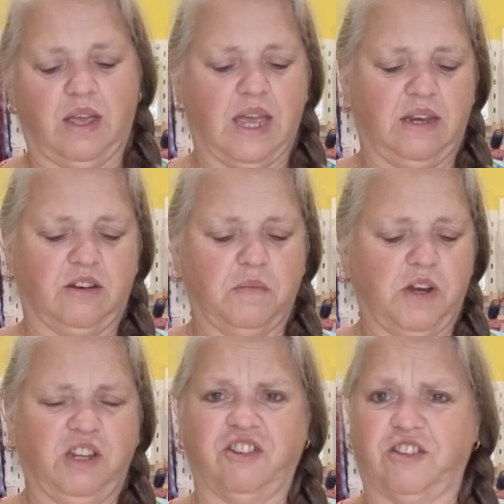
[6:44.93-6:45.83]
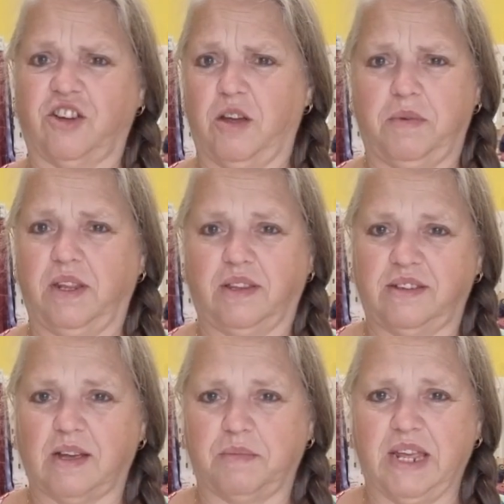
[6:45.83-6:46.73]
And I'm only just opening
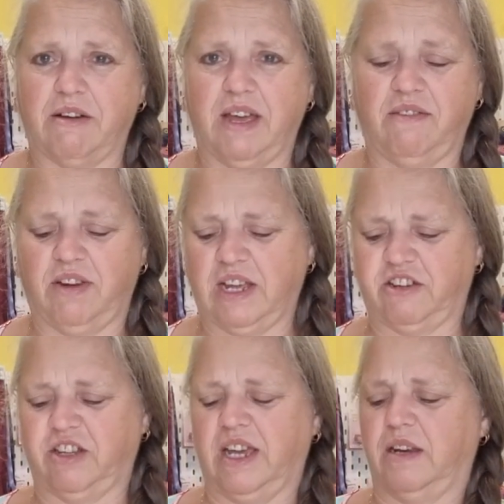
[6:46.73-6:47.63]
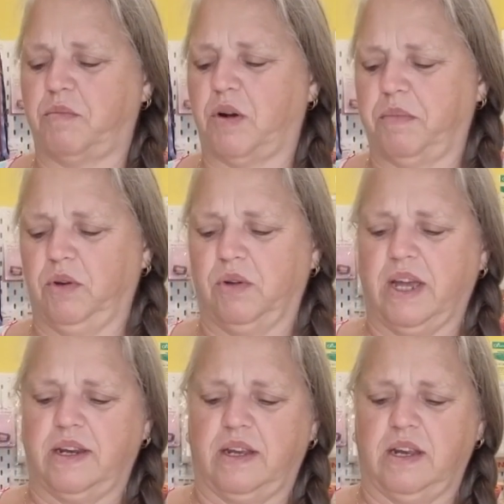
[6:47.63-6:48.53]
this up now. I haven't actually had a proper
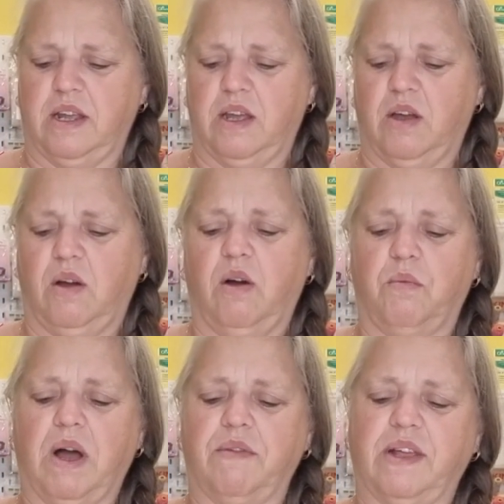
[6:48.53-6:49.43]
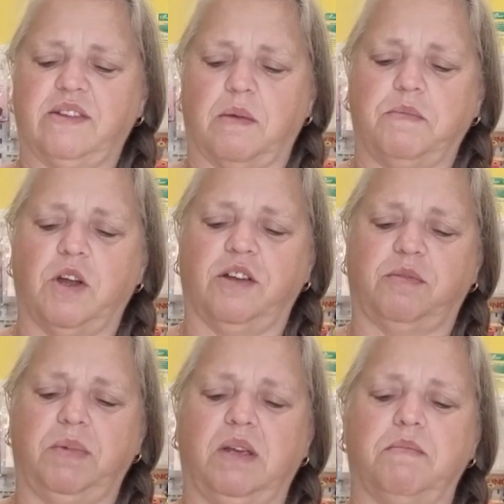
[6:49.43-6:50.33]
look at it. Oh wow, that's a
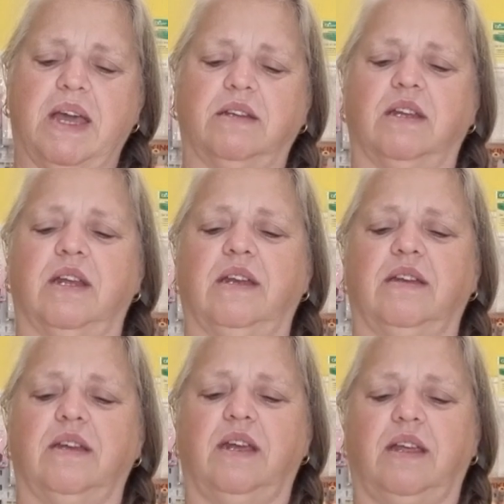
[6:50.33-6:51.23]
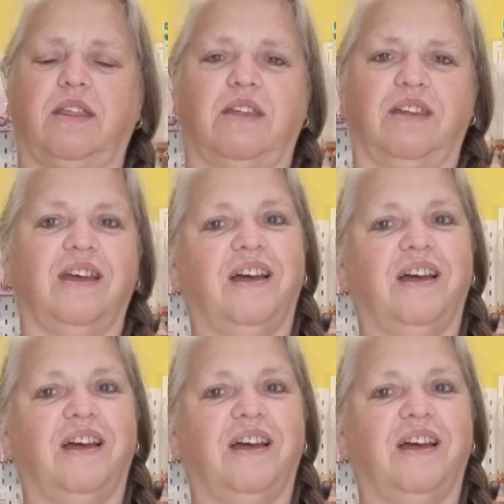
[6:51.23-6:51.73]
nice big magnet underneath.